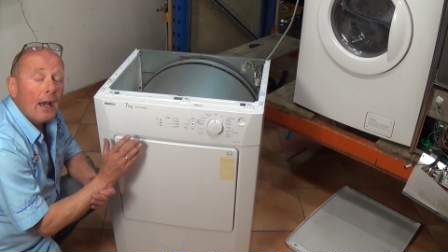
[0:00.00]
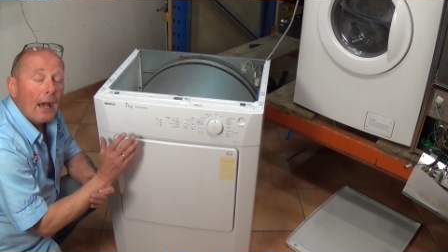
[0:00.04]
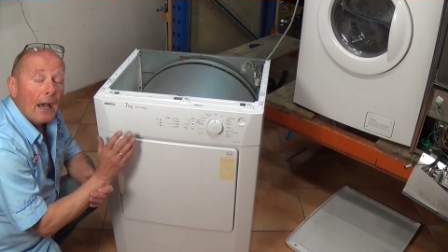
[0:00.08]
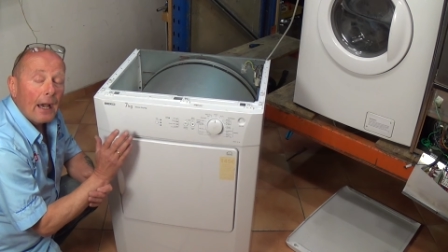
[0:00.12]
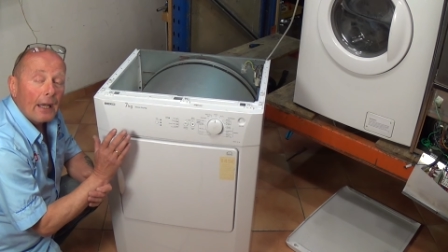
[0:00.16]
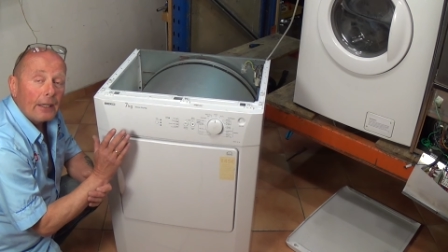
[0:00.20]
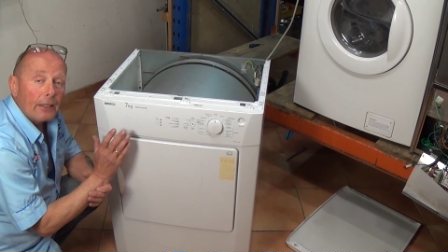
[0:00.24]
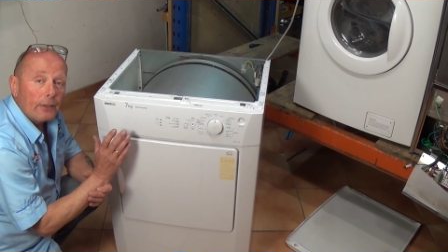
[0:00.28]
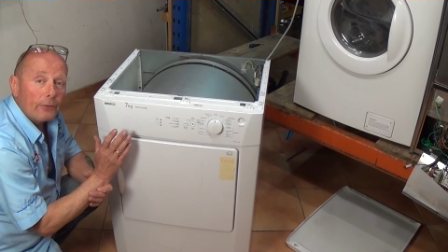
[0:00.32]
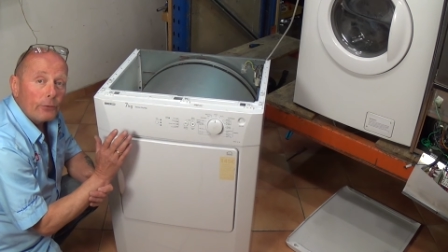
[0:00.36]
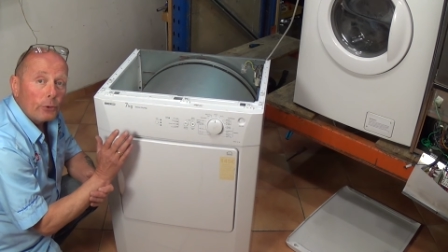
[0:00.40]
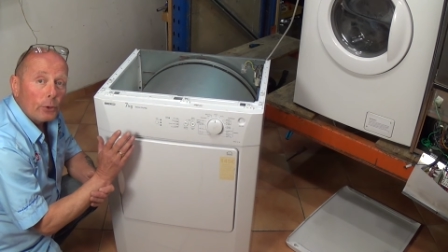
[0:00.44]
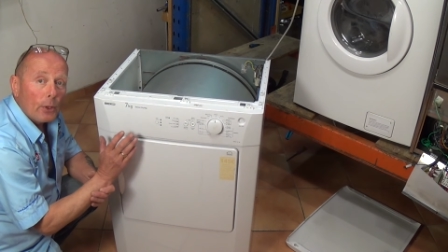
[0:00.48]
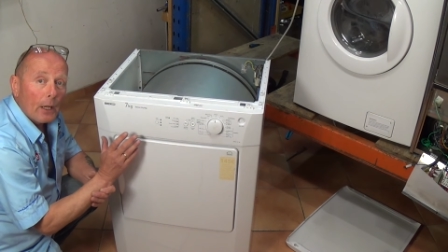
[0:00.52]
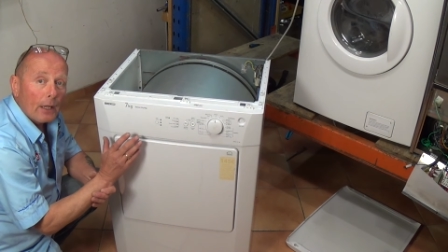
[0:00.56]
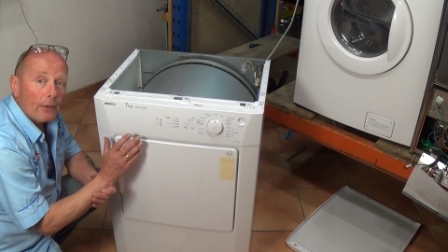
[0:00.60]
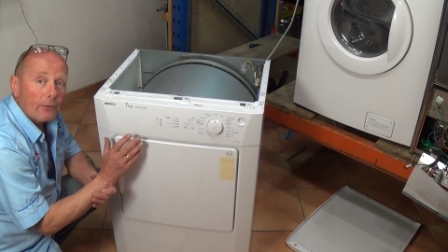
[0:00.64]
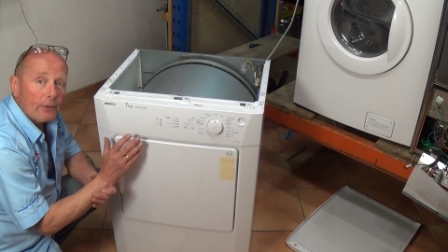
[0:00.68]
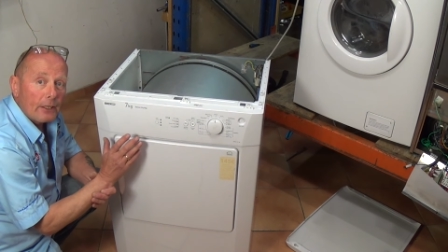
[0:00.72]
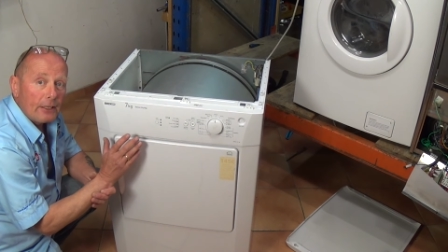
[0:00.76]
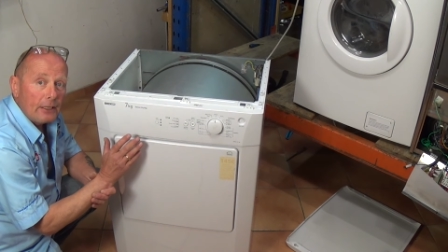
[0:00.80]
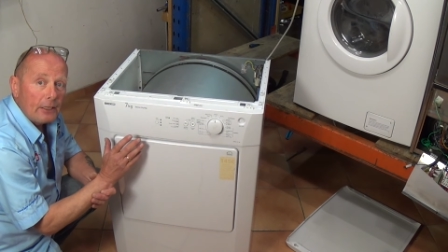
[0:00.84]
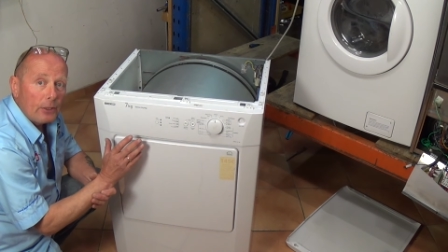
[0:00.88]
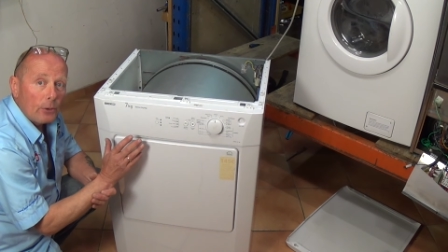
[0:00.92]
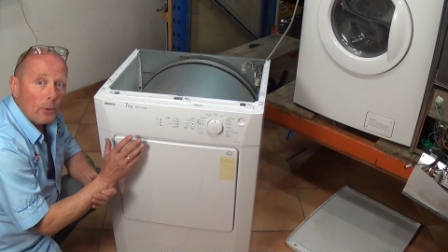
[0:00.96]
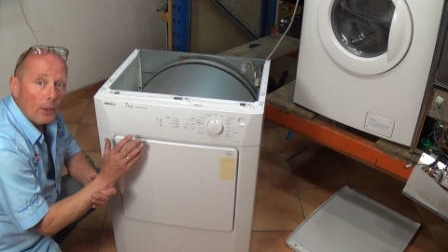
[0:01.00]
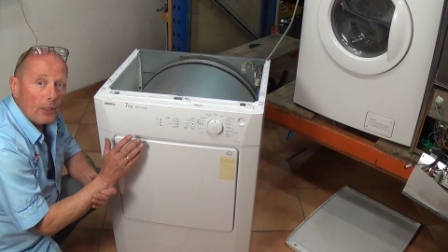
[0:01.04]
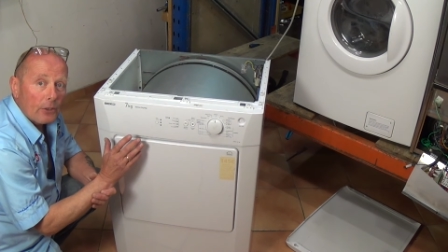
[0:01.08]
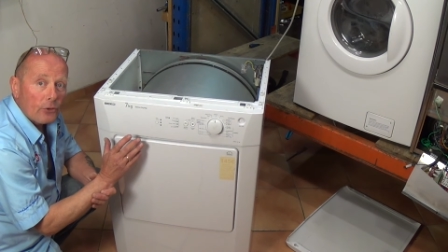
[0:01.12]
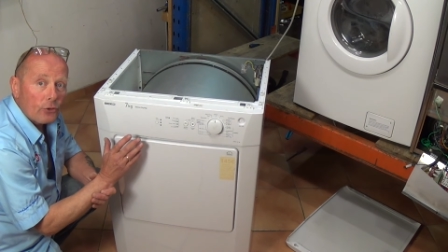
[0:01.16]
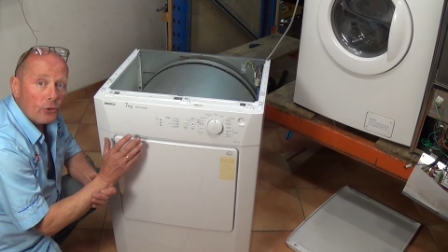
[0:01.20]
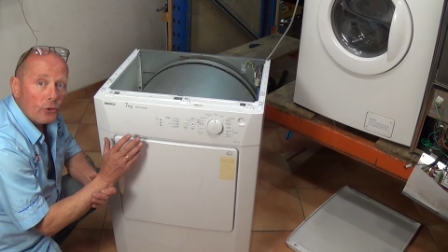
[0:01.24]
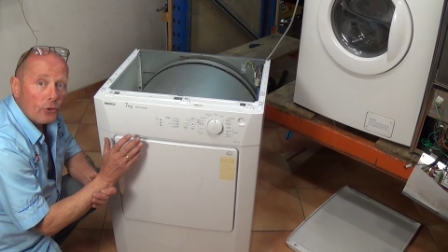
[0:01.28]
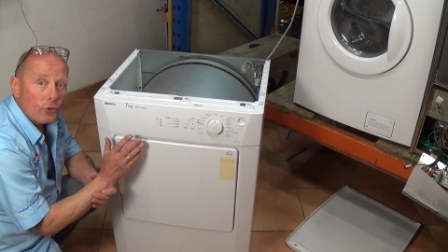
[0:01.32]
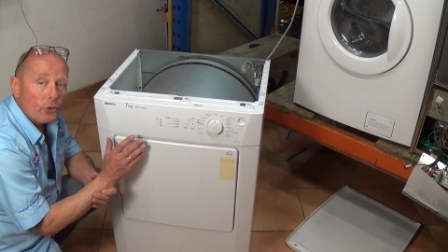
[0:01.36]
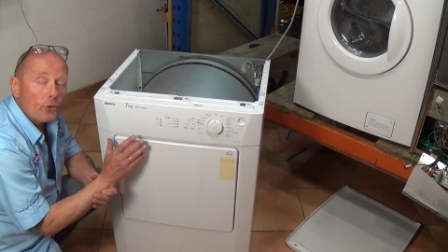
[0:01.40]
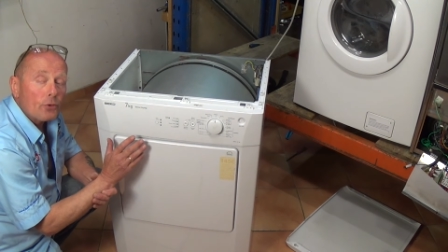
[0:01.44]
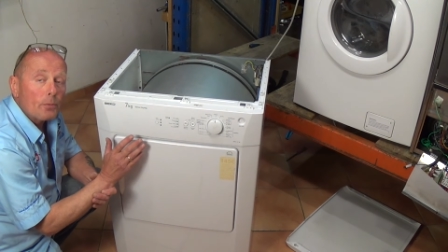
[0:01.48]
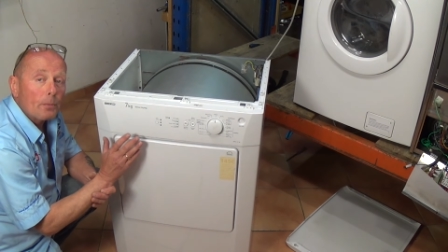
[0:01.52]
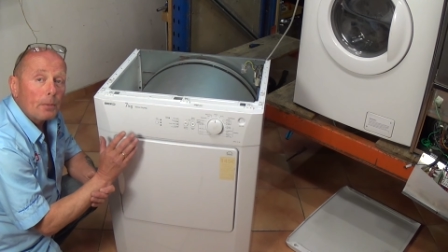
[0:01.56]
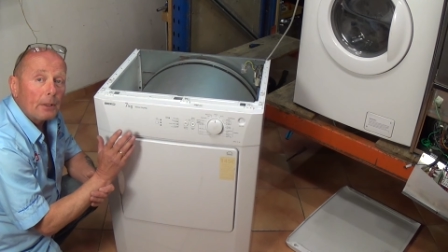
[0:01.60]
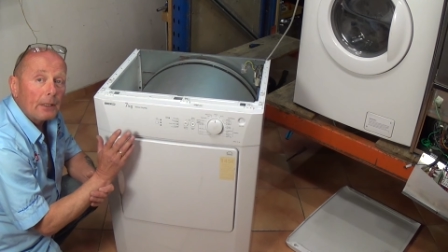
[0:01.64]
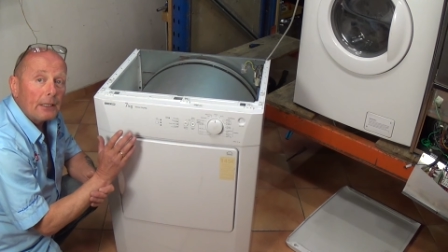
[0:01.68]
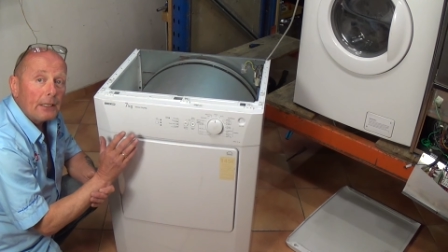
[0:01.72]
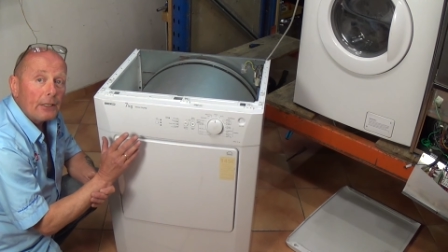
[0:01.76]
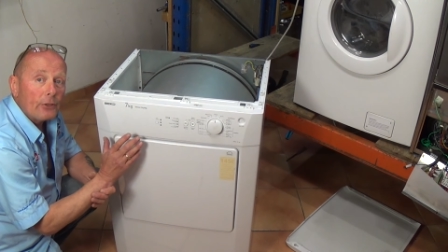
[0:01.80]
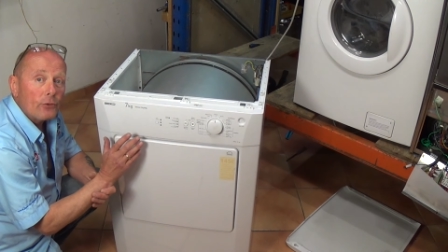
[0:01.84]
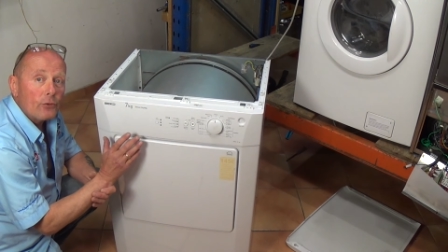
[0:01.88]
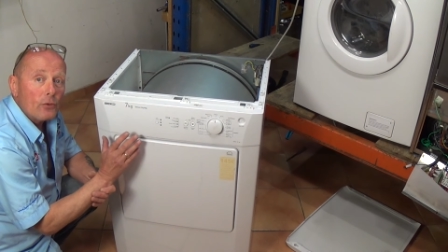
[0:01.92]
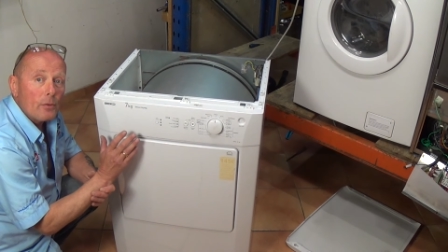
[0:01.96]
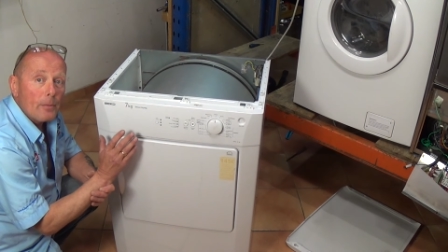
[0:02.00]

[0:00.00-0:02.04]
and if you have any questions please